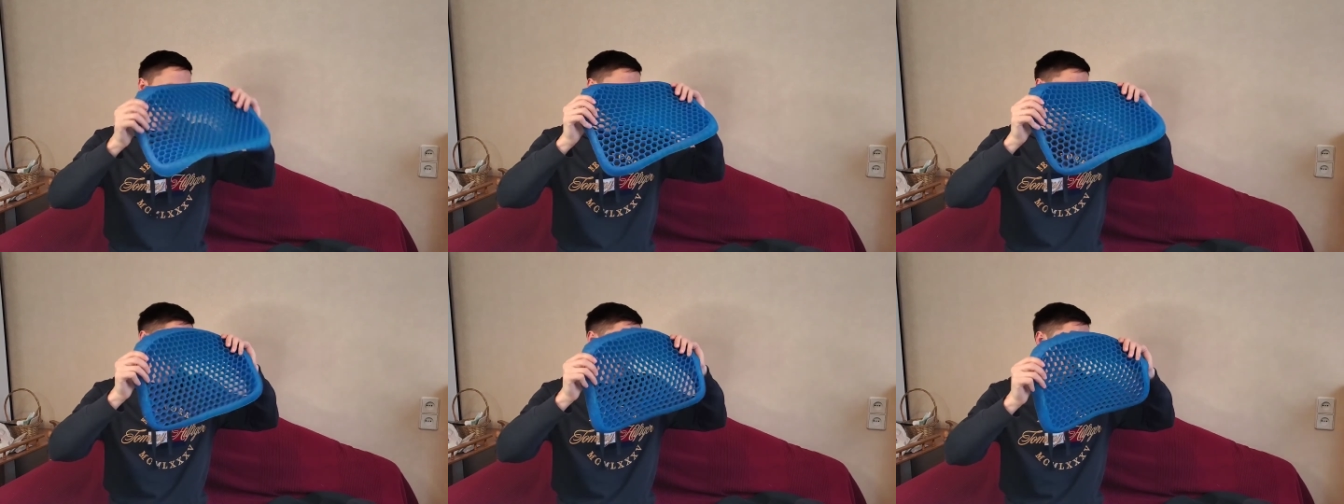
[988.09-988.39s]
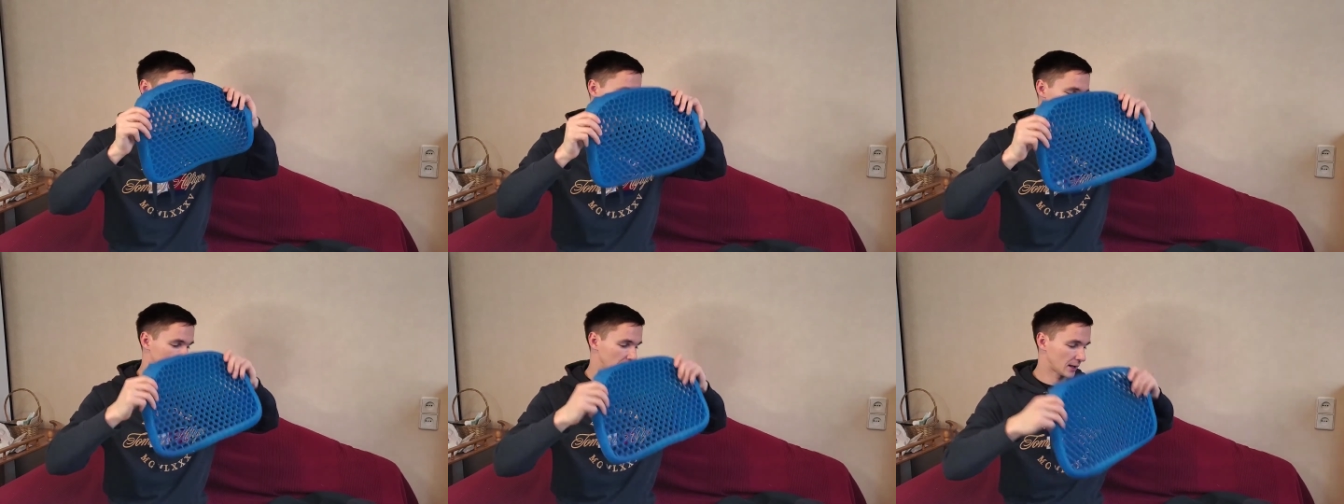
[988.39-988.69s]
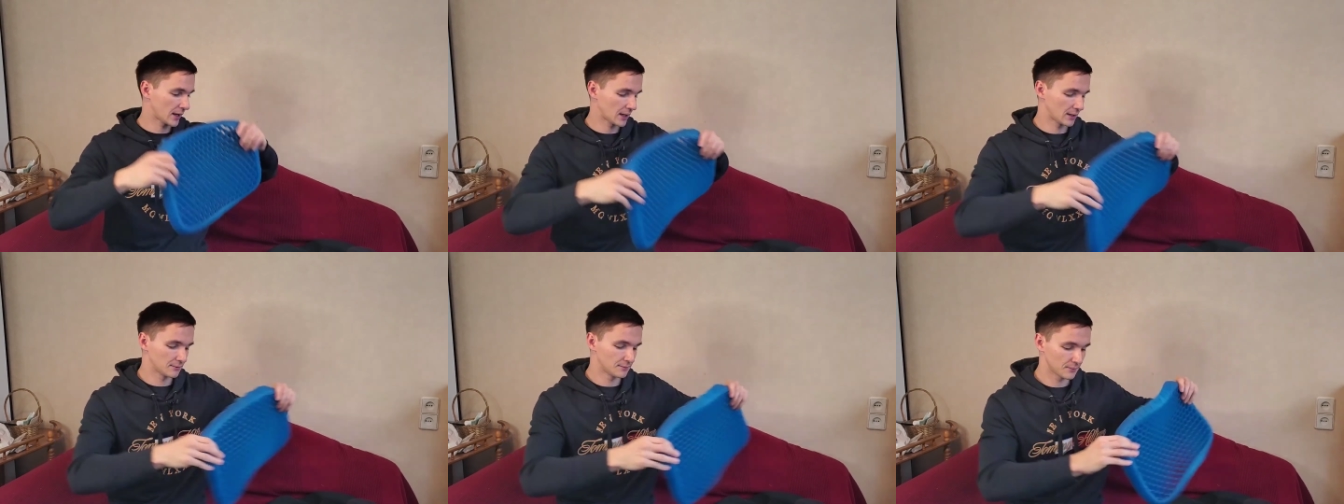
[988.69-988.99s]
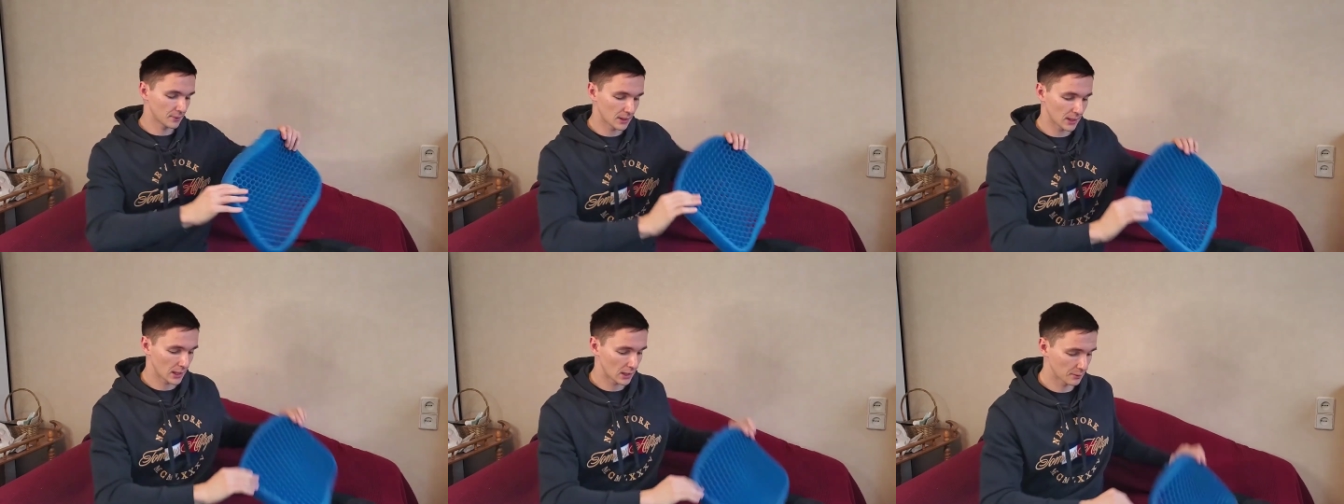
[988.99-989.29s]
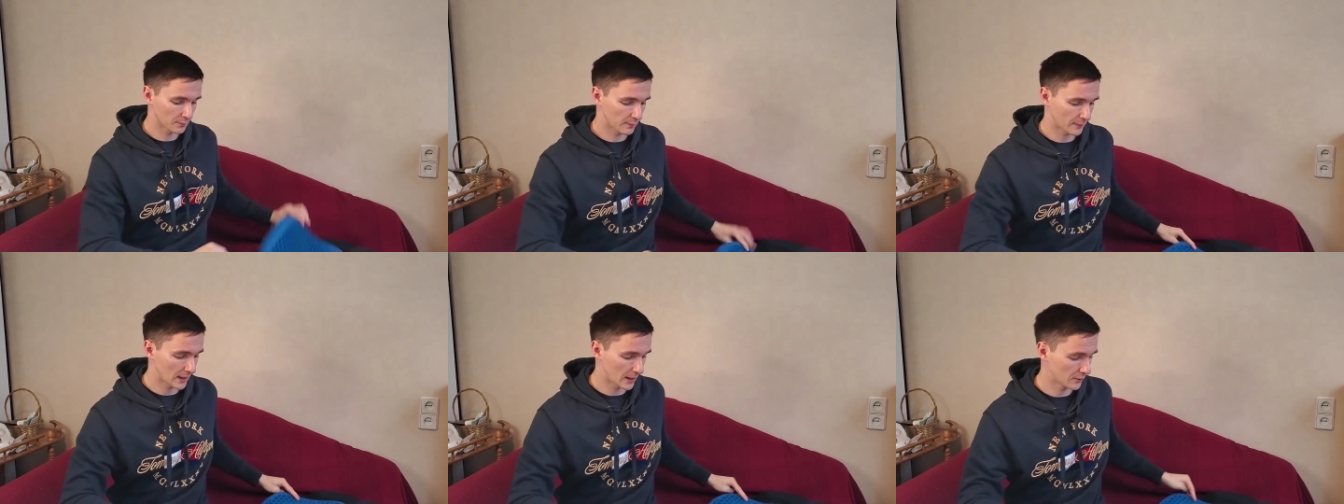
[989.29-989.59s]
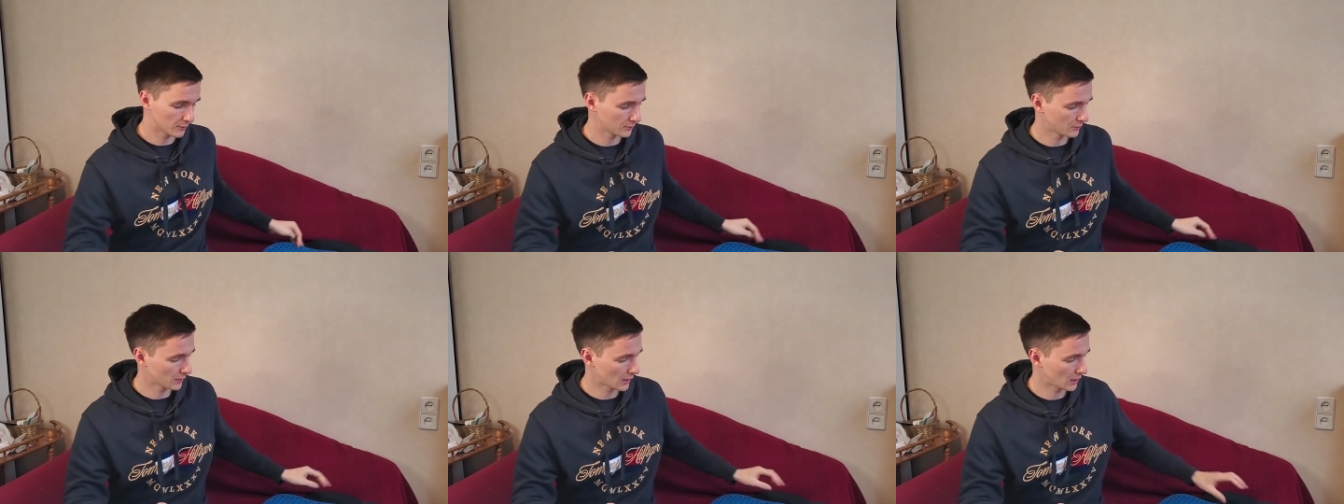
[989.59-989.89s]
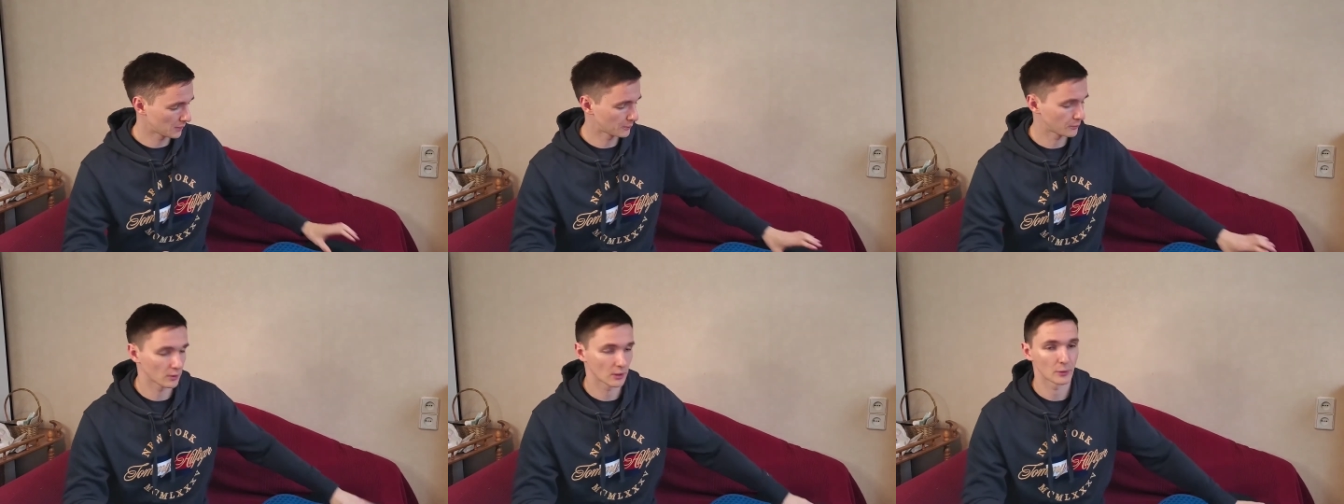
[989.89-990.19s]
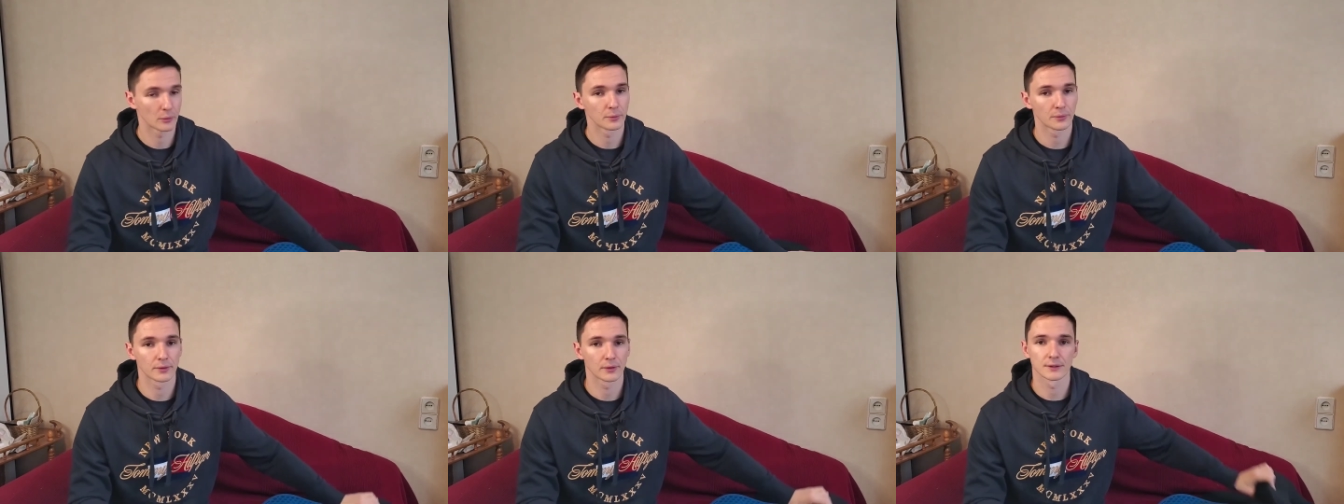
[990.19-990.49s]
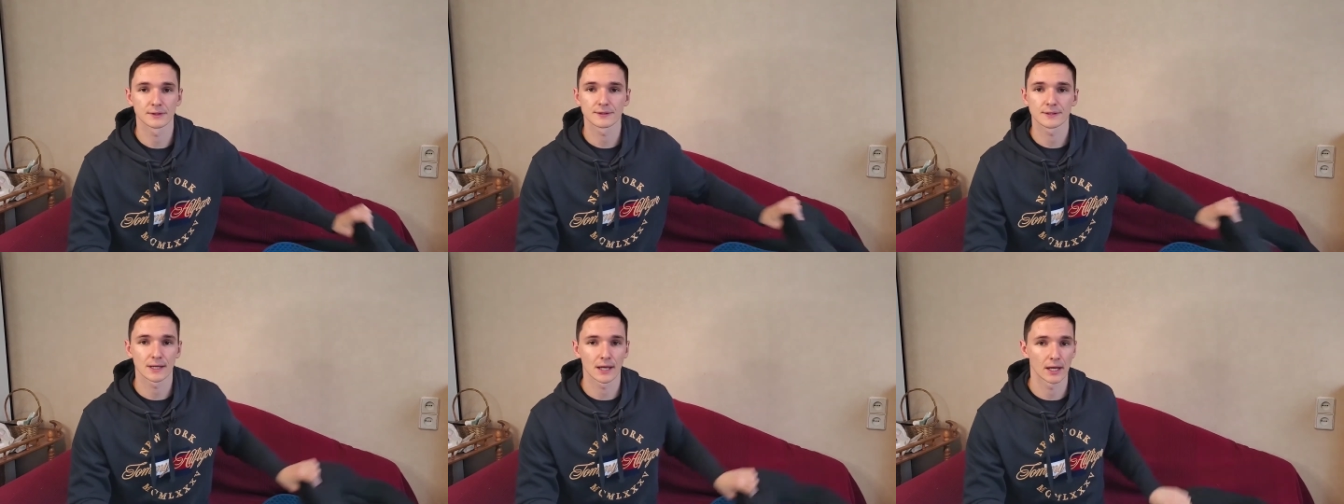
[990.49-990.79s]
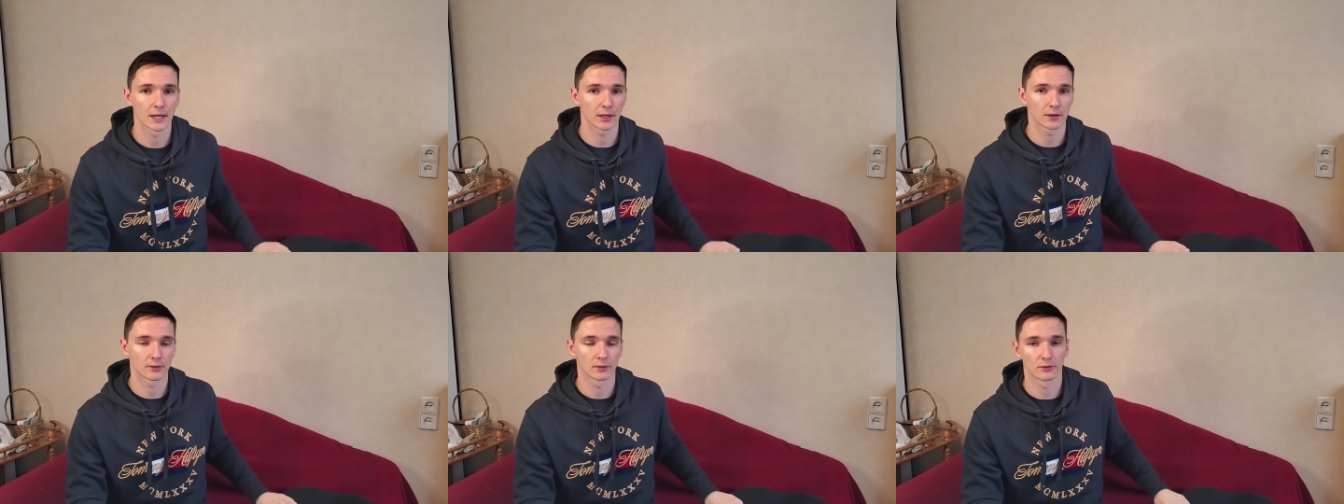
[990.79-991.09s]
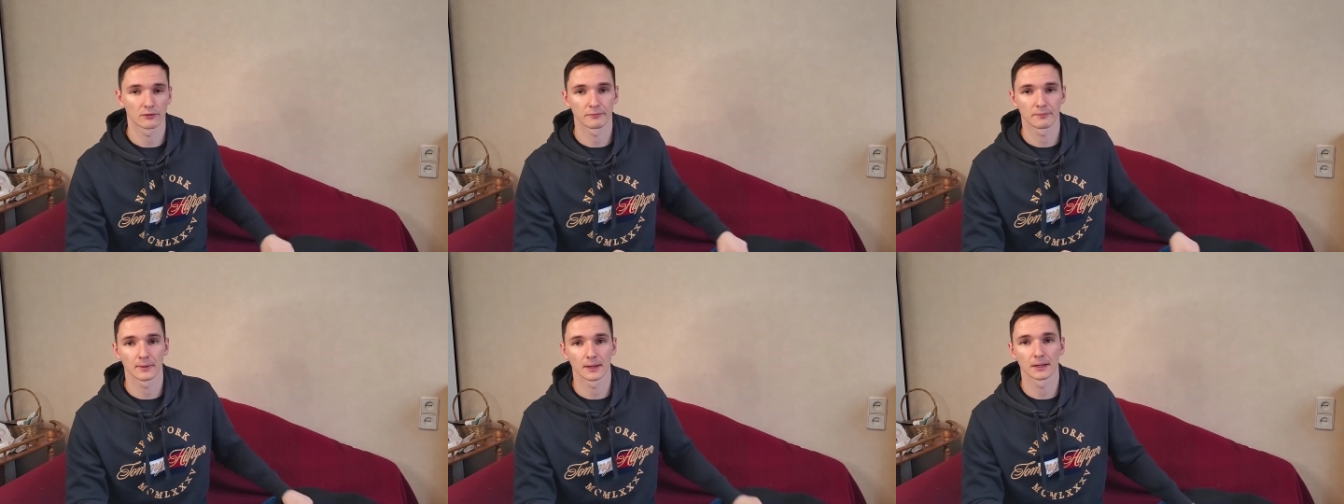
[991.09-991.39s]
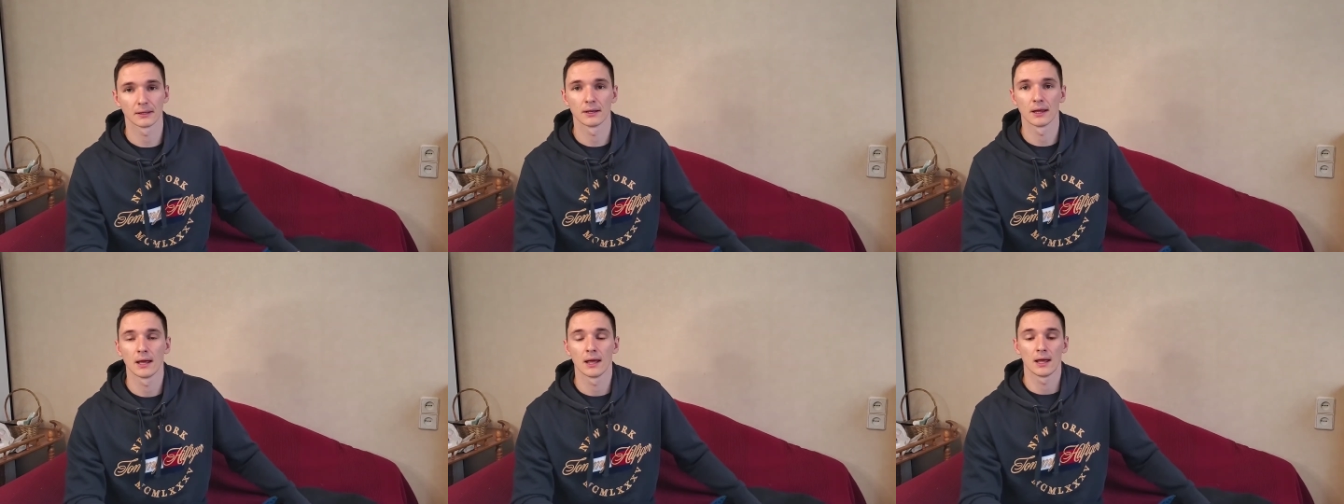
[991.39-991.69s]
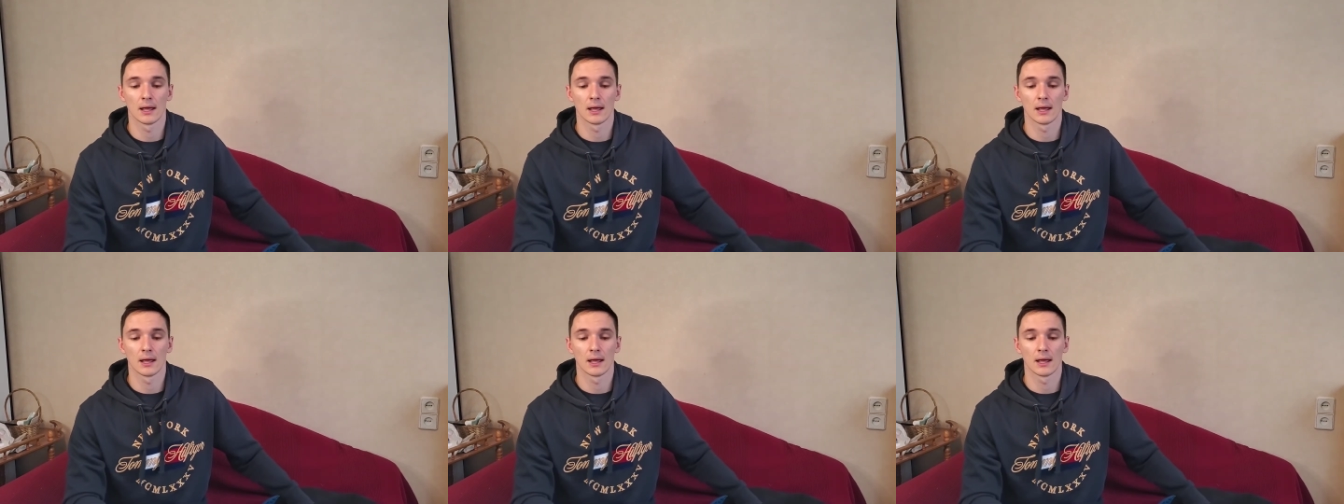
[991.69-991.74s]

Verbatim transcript: uh, that can help out, help you out with the sciatic nerve pain.